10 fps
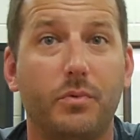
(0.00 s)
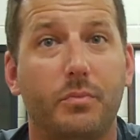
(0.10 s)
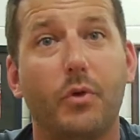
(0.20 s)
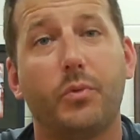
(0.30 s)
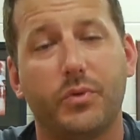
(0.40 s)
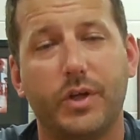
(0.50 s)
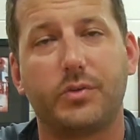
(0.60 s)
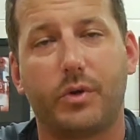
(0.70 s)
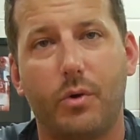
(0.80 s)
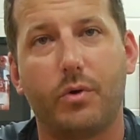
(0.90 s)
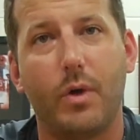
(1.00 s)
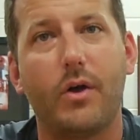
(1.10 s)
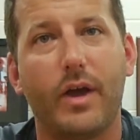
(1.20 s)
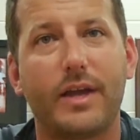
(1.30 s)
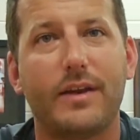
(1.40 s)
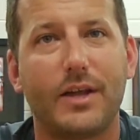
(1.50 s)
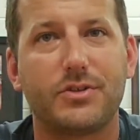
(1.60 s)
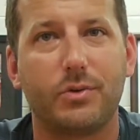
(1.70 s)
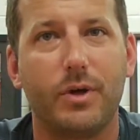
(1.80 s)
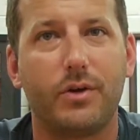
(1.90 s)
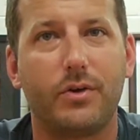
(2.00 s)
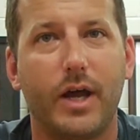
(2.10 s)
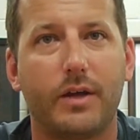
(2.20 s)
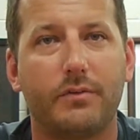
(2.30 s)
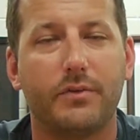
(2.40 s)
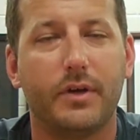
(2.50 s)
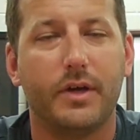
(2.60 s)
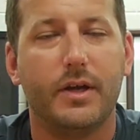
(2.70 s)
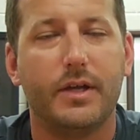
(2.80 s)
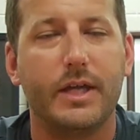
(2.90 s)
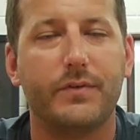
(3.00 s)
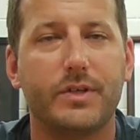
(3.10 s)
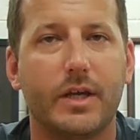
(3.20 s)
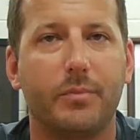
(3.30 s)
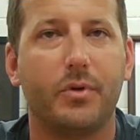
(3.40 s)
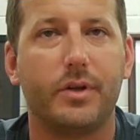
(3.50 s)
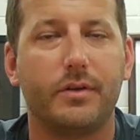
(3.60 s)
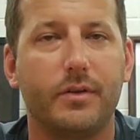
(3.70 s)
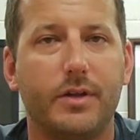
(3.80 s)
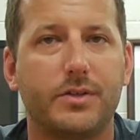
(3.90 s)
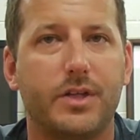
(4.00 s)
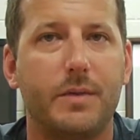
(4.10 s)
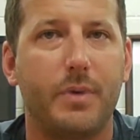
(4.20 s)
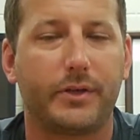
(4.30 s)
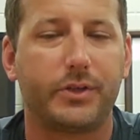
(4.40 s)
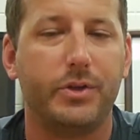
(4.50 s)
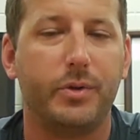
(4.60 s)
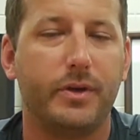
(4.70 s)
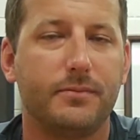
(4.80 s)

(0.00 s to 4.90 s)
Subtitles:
both when things were going well and not so well, kind of even-tempered and just keep executing.